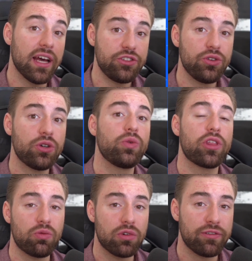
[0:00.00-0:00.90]
And as you know,
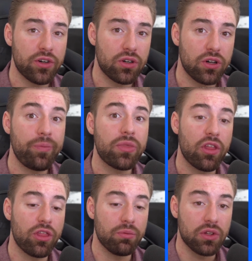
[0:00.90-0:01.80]
with a referral,
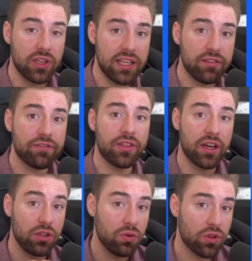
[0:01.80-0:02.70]
the belief
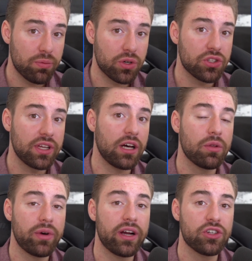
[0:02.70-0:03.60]
that you are the person to
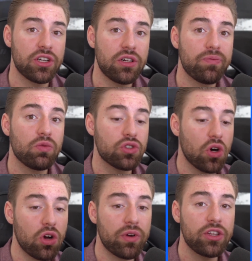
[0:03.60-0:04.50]
help them buy or sell was
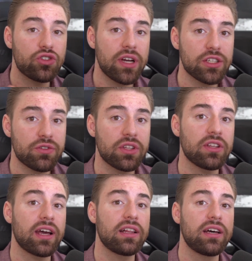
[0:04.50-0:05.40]
already transferred to
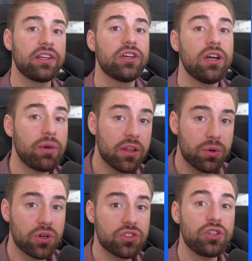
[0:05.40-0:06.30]
that client by the
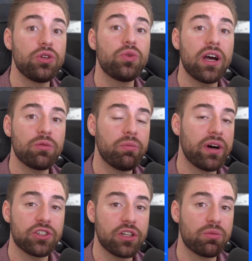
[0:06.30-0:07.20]
person you helped
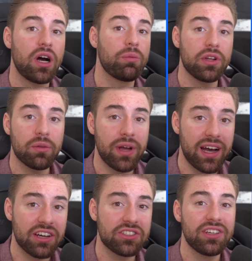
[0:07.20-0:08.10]
buy or sell a property in the
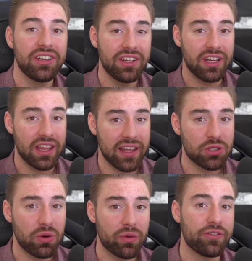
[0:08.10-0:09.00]
past. And
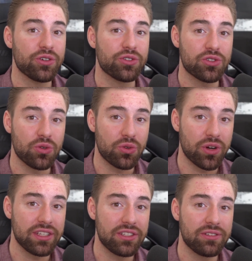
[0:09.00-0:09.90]
that's why referrals are so
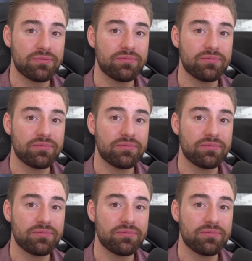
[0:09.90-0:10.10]
great.